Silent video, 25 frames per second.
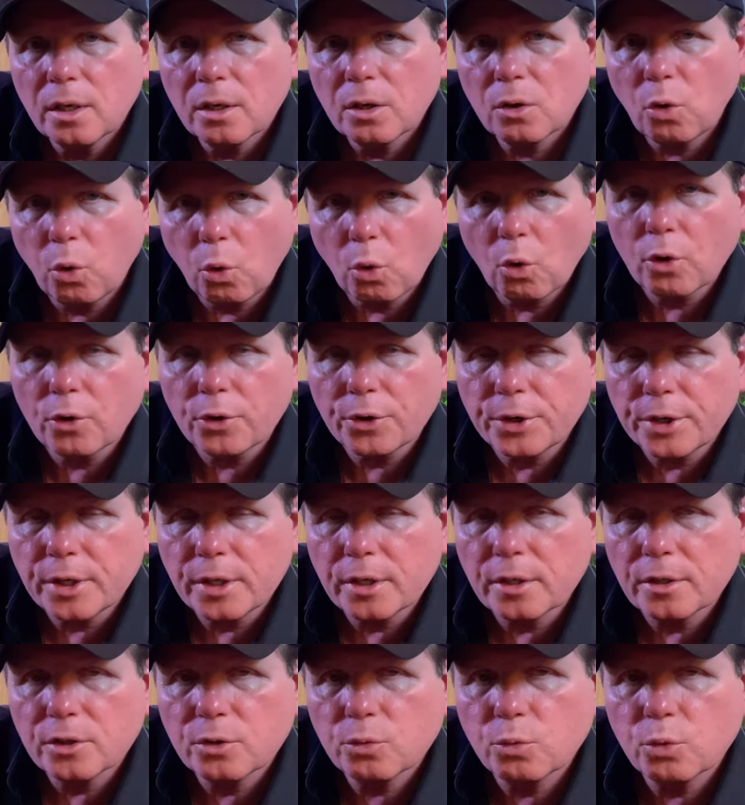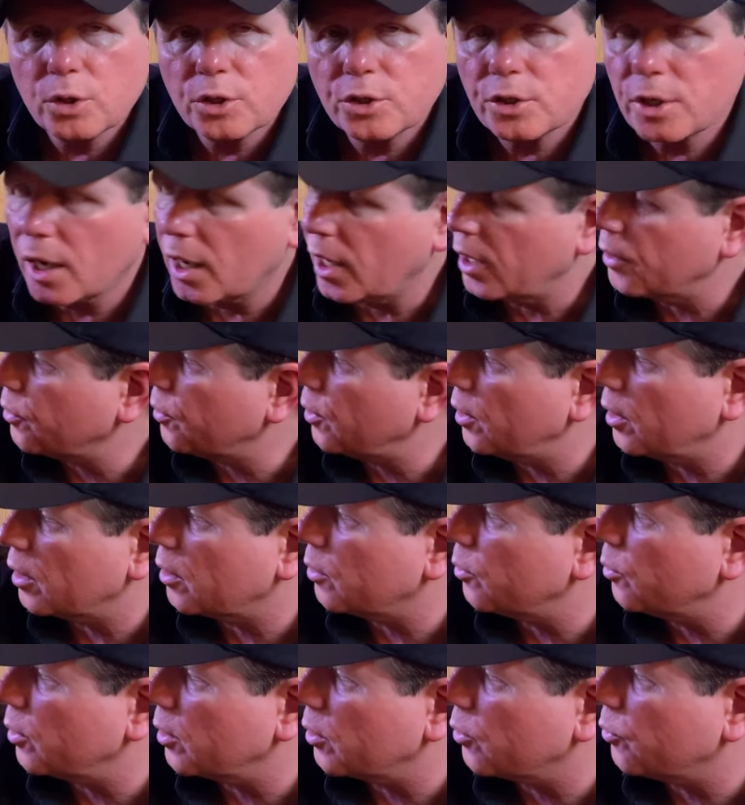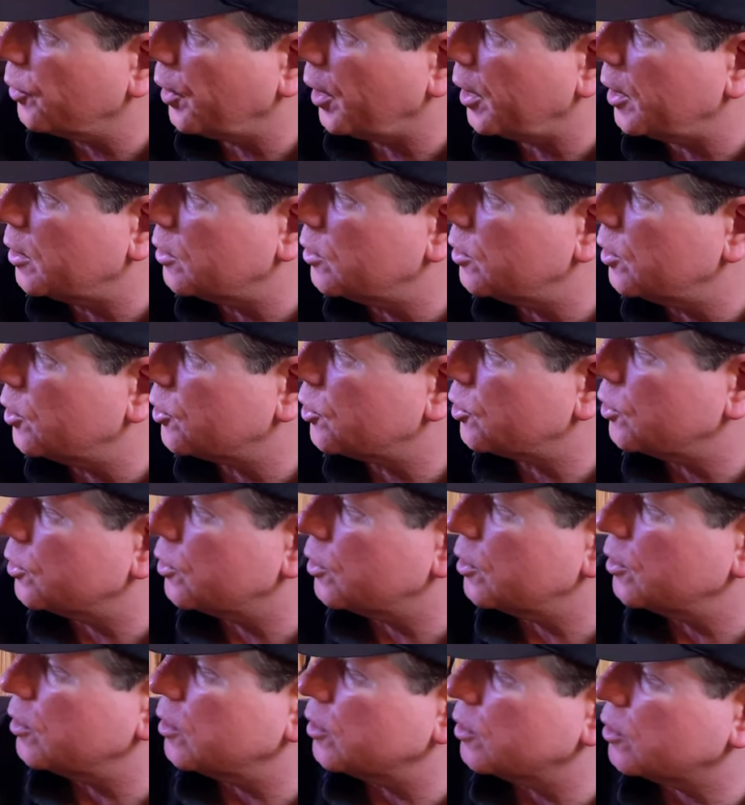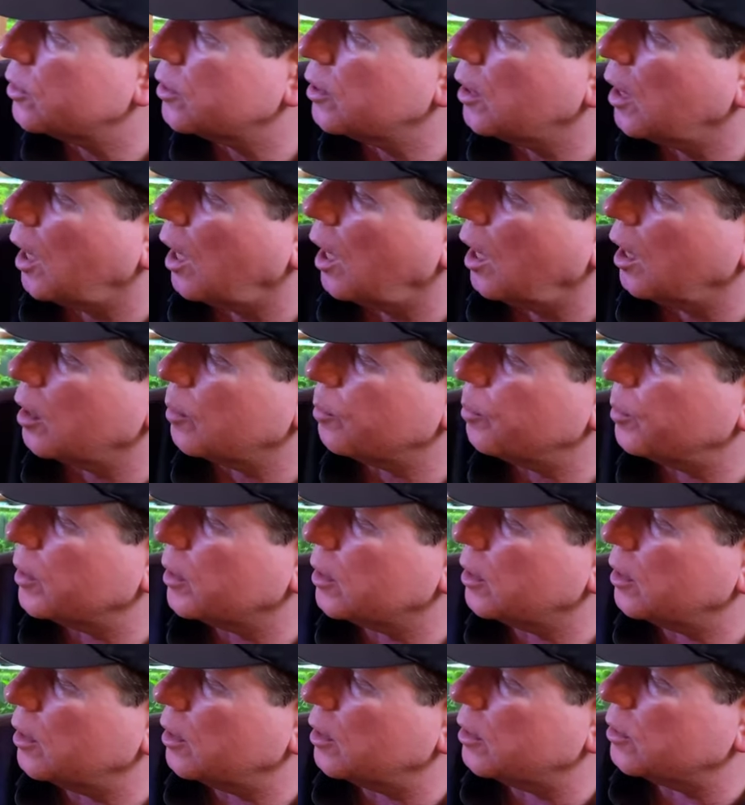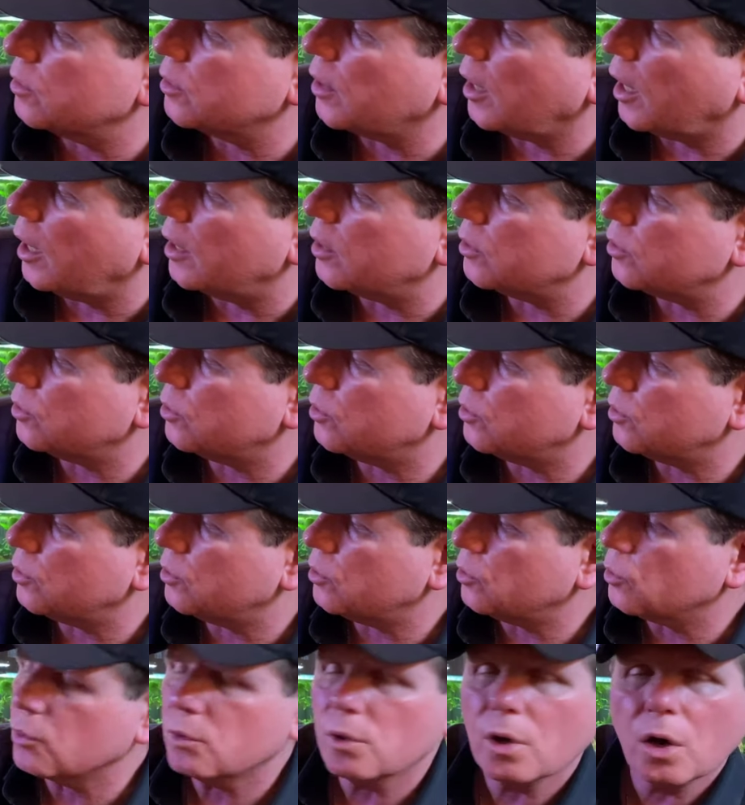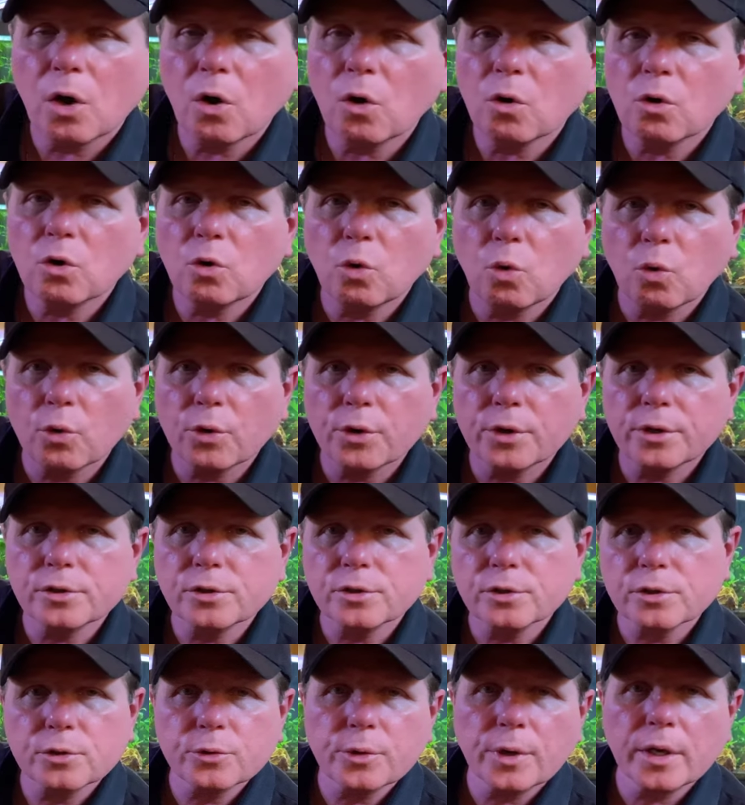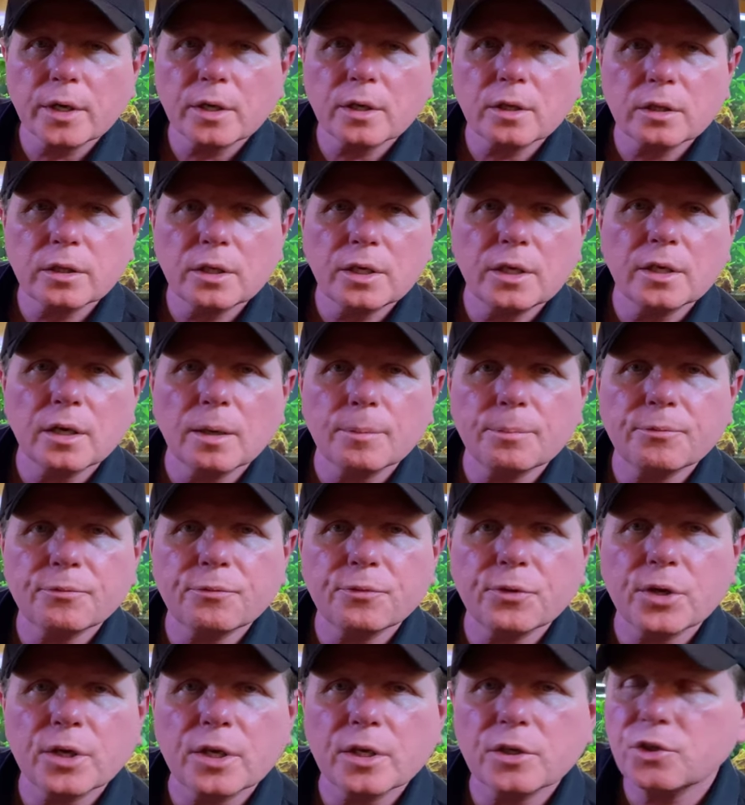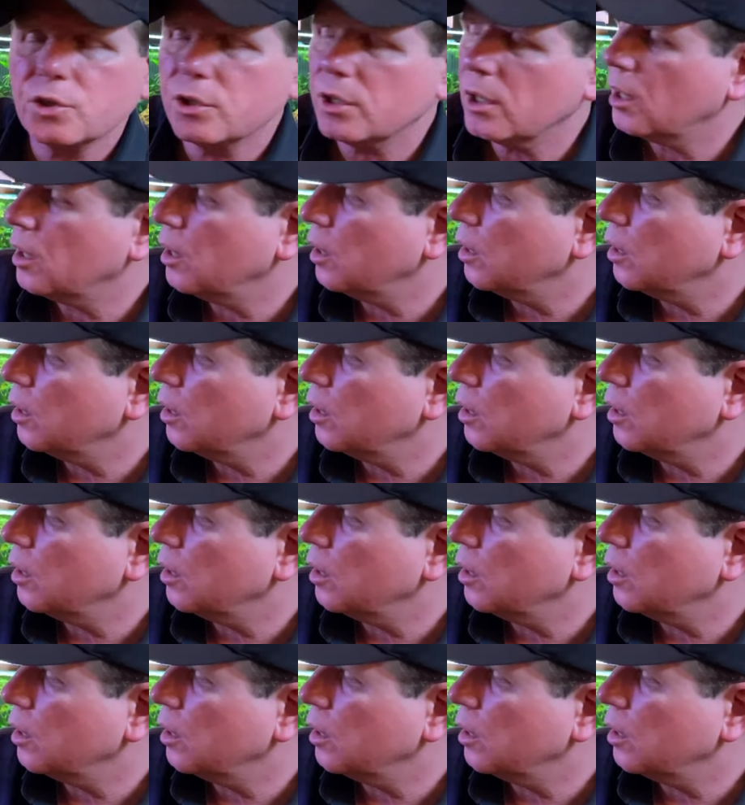Corys, which I think are a great addition to this tank, because as you know, corys are great cleanup fish.